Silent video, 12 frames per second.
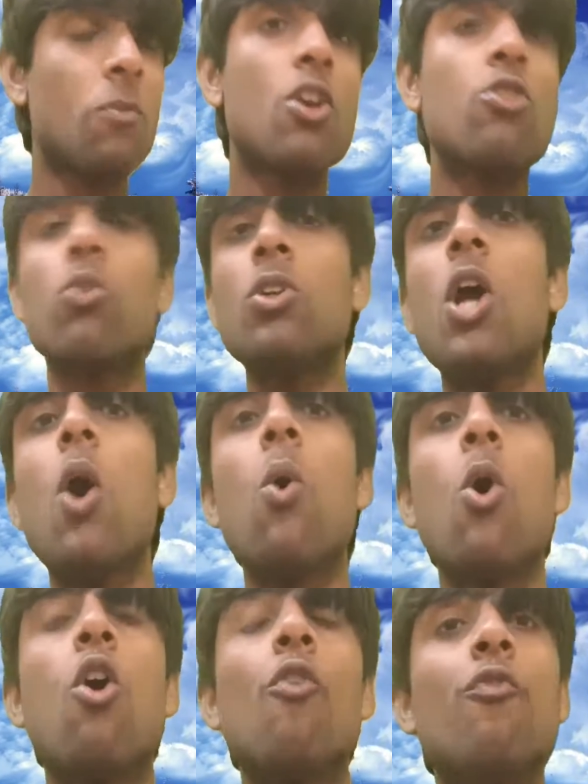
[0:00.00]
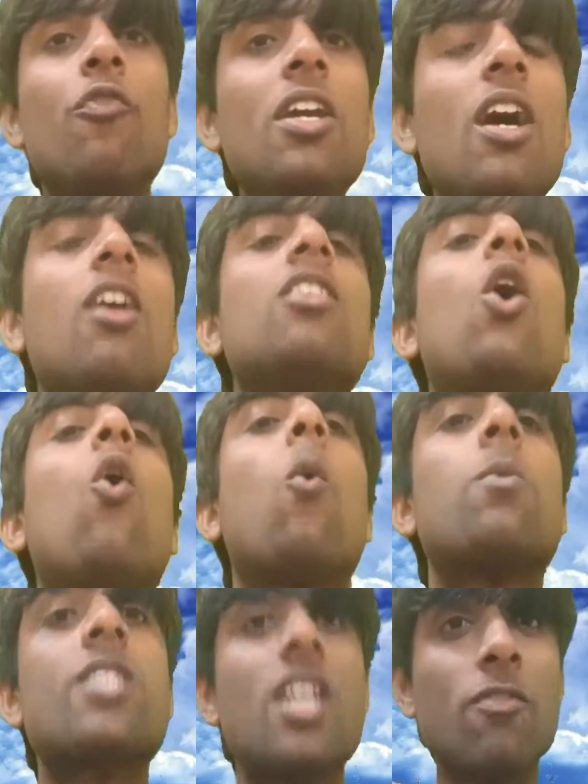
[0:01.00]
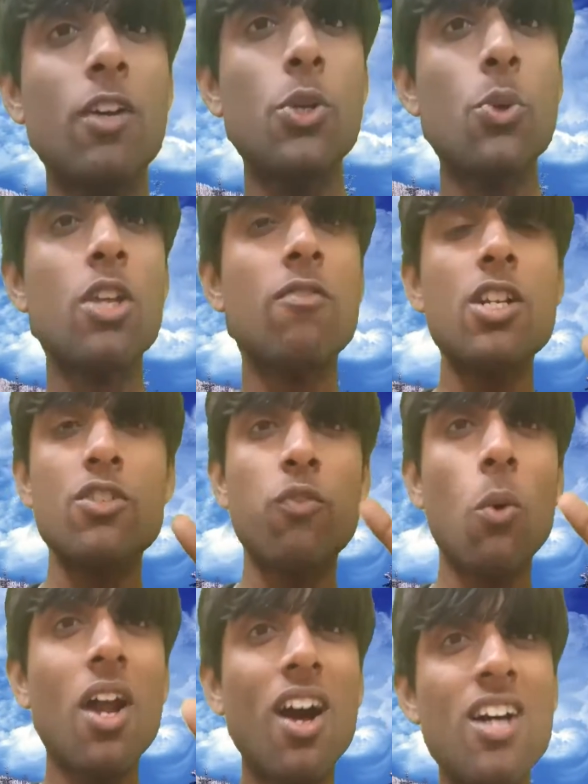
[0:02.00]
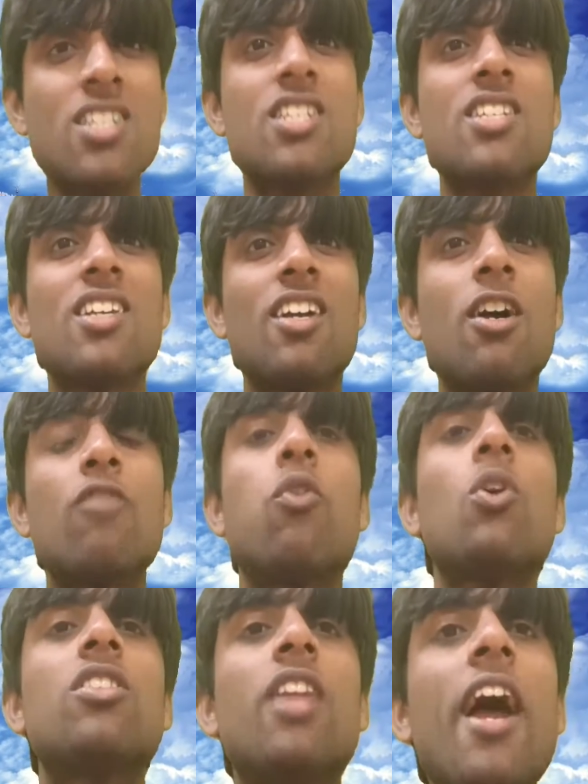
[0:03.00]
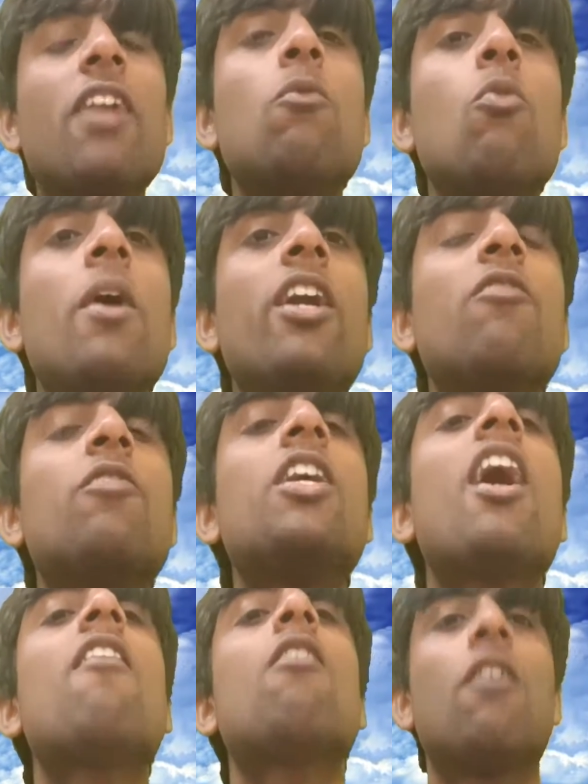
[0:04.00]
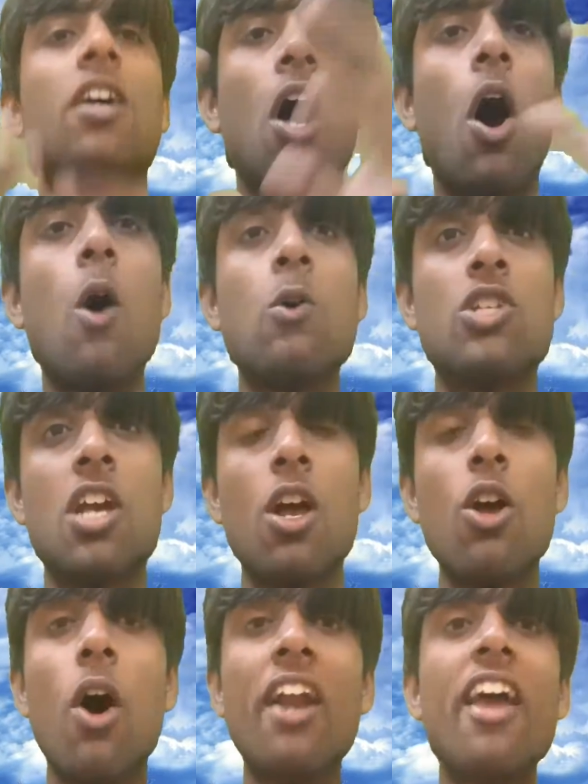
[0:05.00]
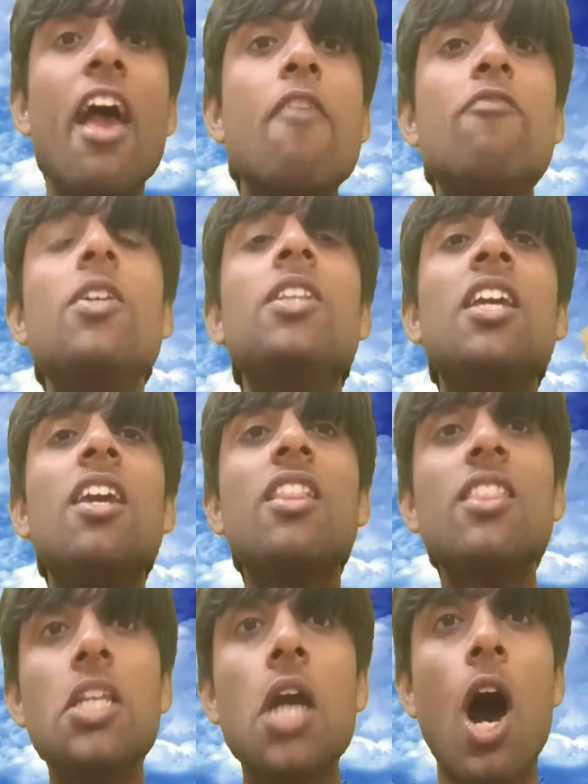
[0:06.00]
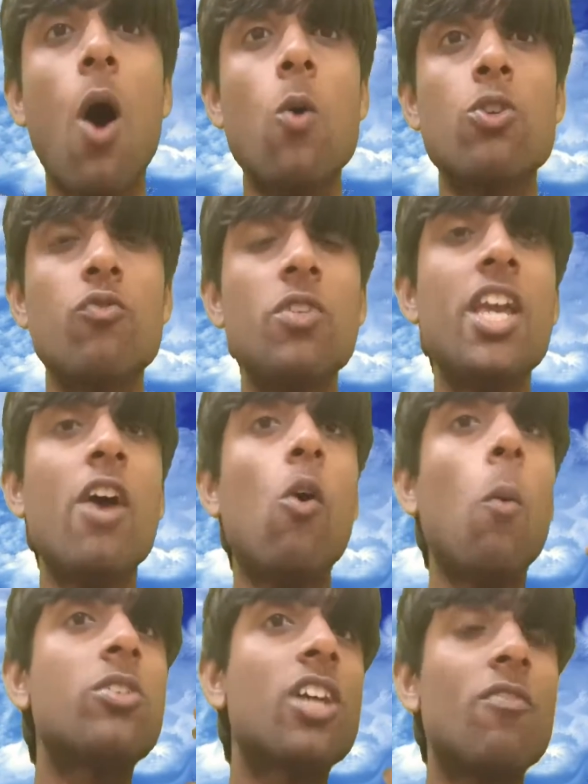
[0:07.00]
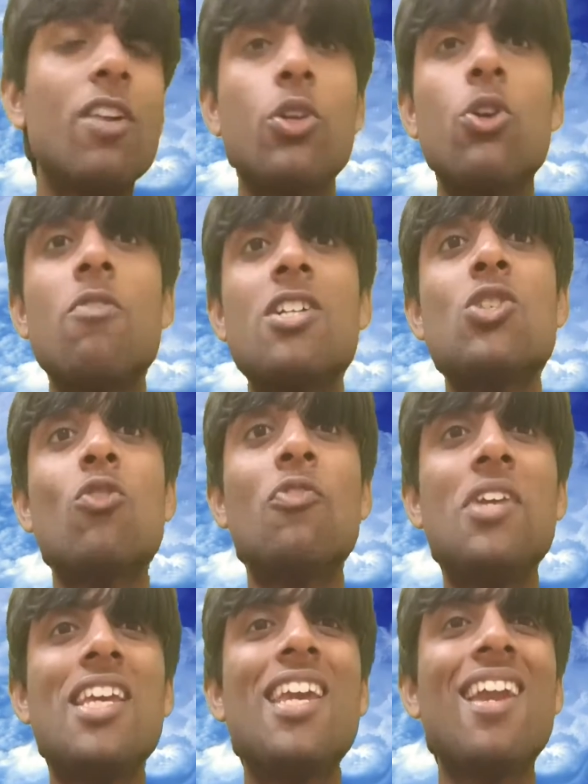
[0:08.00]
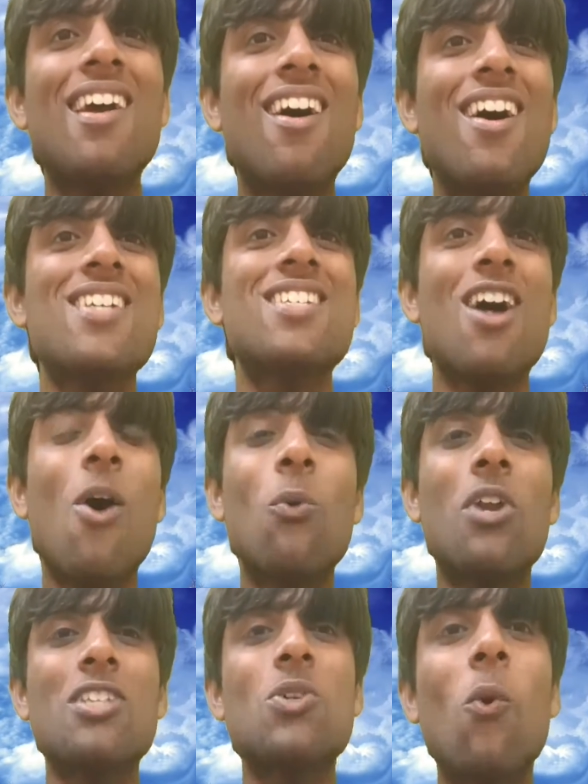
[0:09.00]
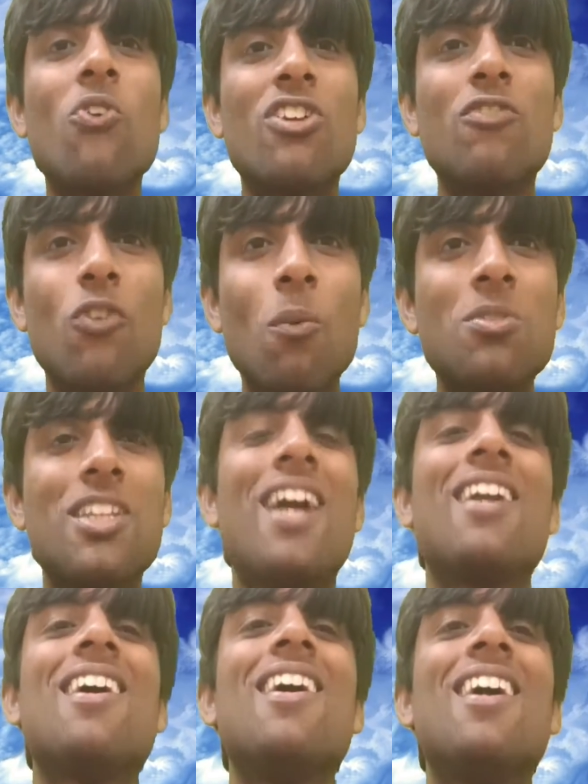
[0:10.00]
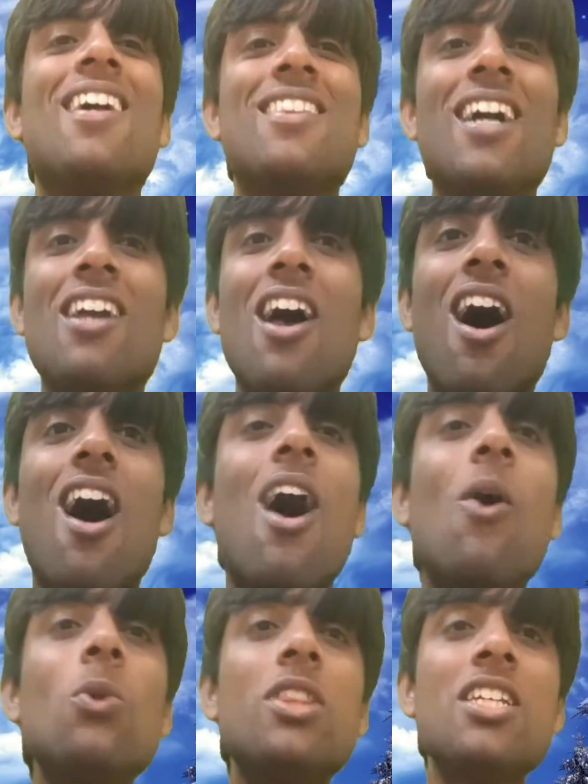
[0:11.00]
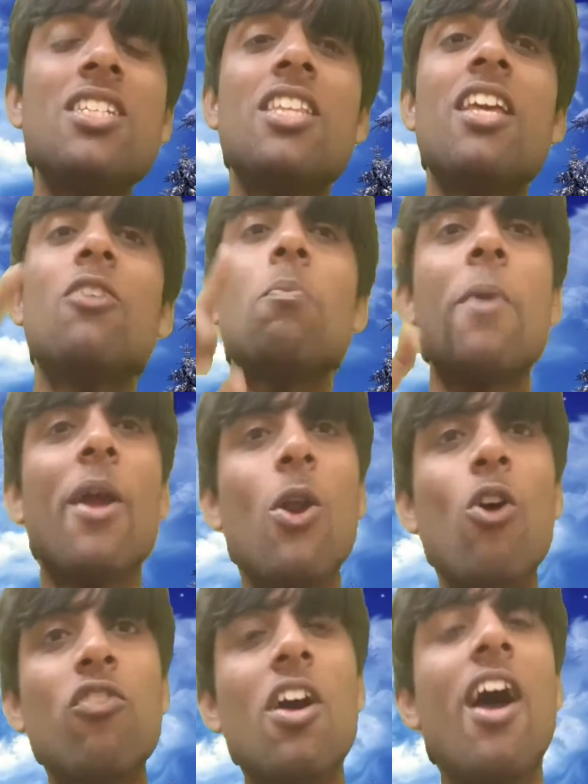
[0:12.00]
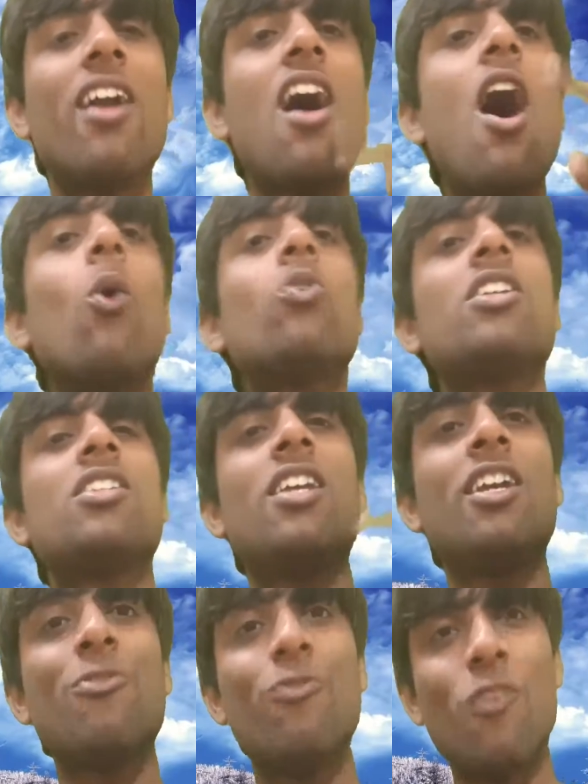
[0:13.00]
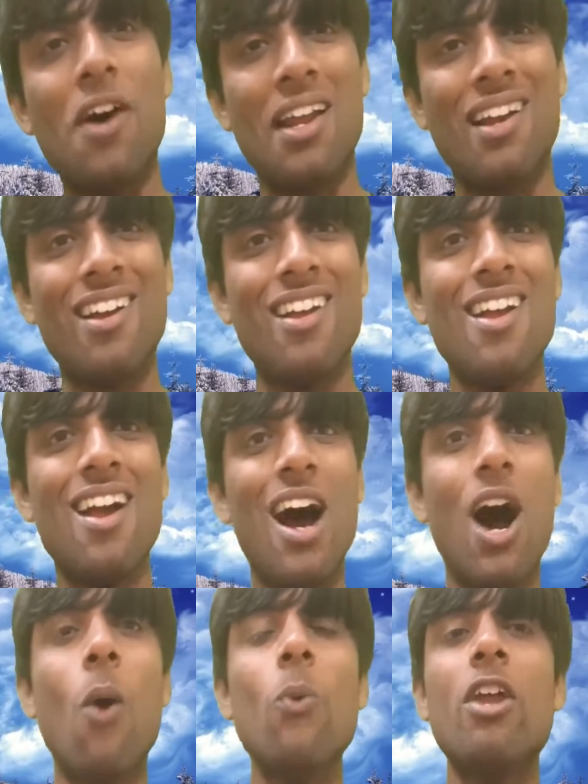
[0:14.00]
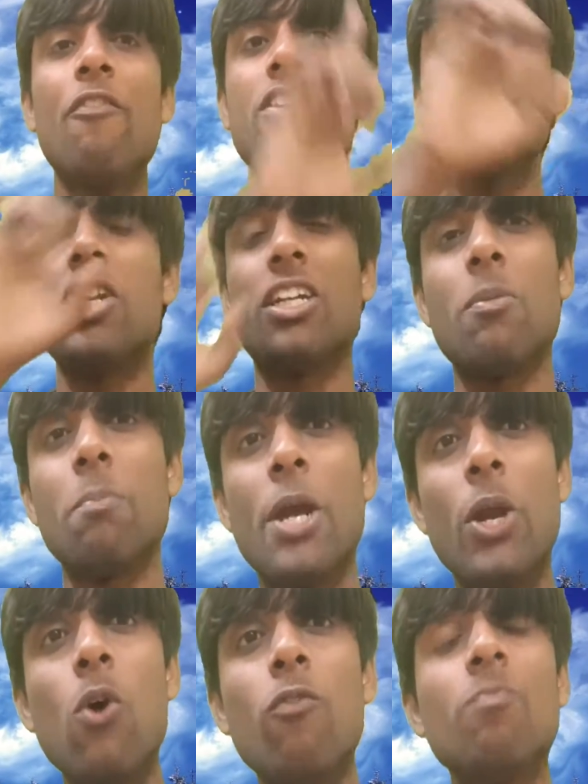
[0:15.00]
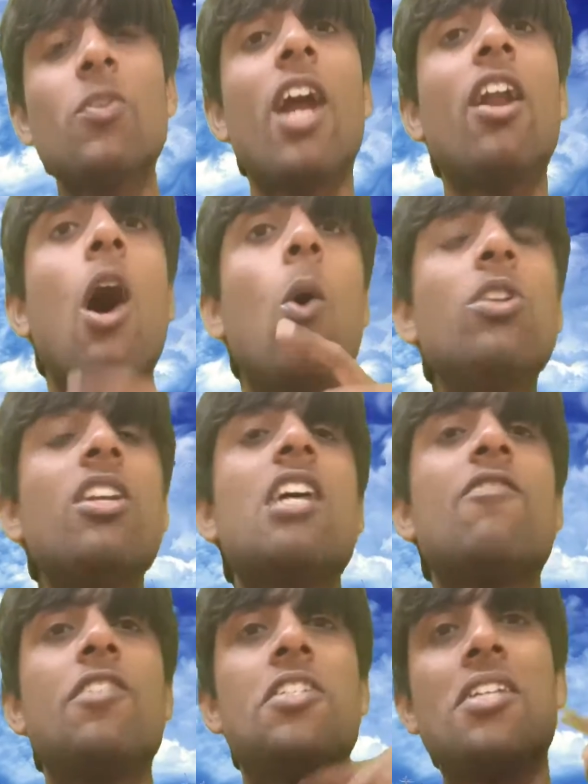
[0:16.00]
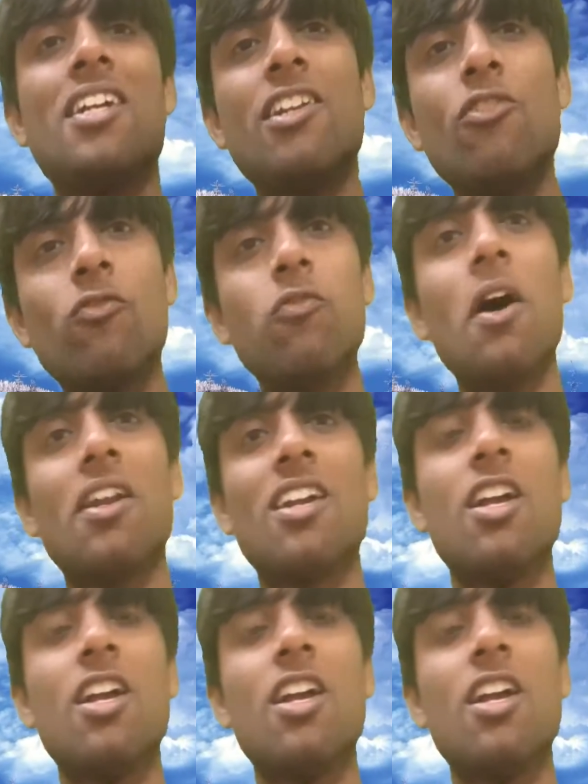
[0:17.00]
So now the observable universe for us, for that moment we have our house, and everything in the house we have observable universe. So we can ask countless questions from then, that how this thing made of and how this thing work, how refrigerator made of and how the refrigerator work.